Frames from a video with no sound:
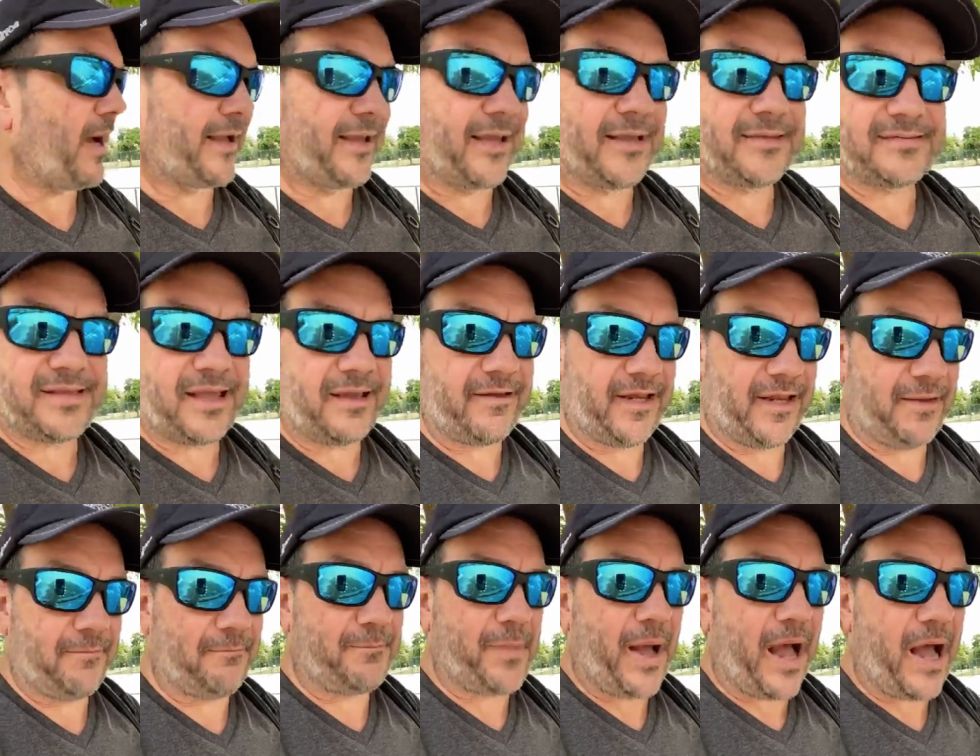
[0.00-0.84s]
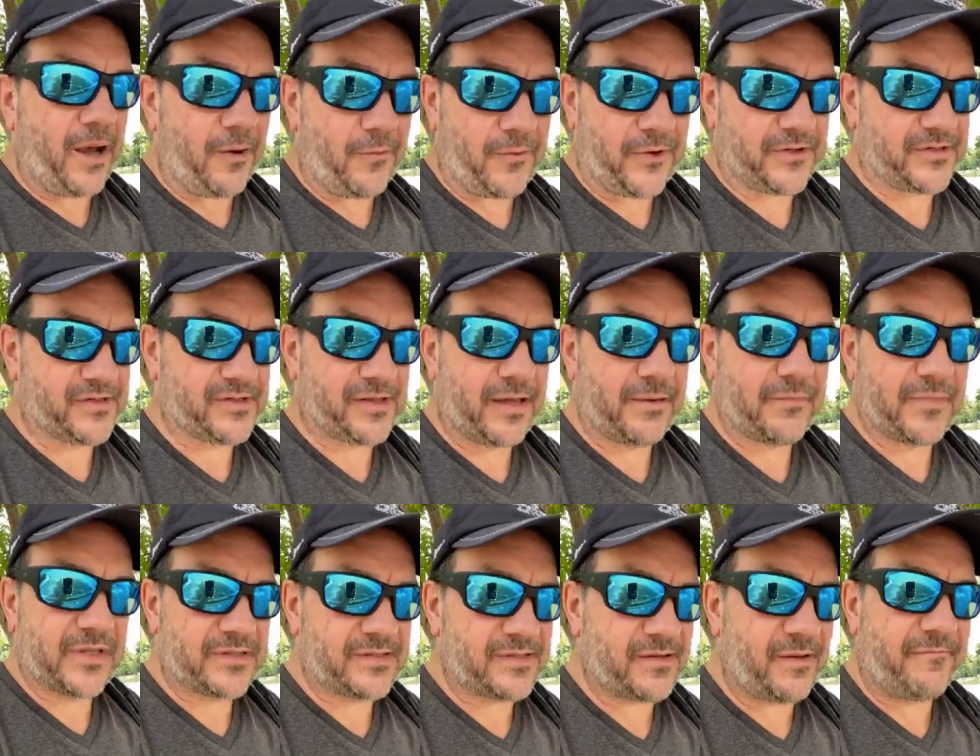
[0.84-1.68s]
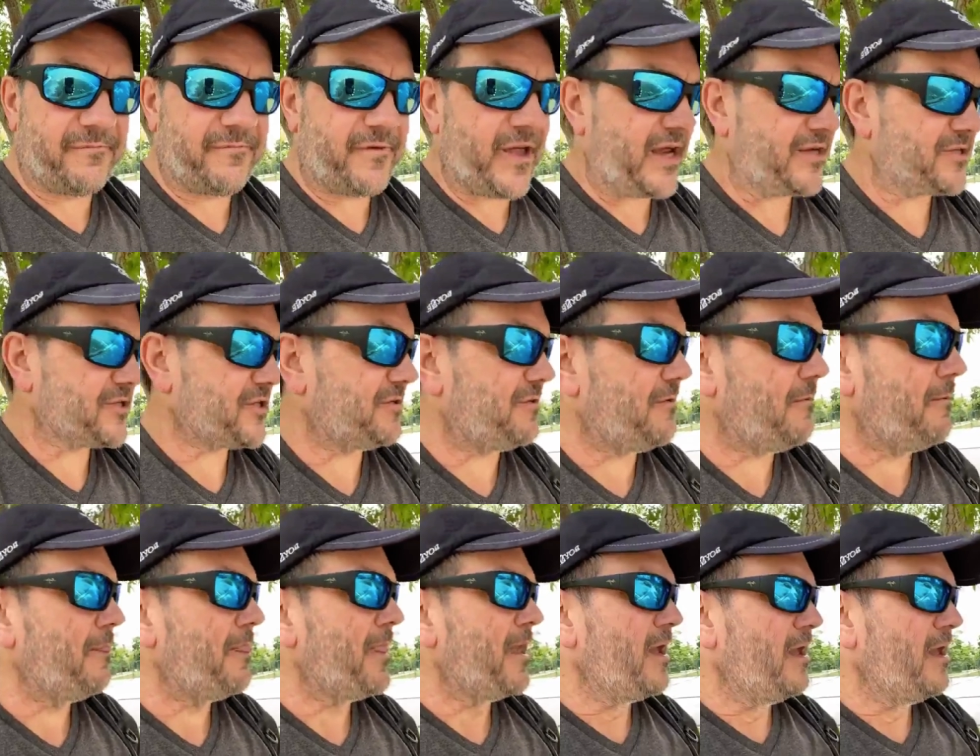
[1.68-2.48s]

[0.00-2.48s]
I guess that empowers them in some fashion,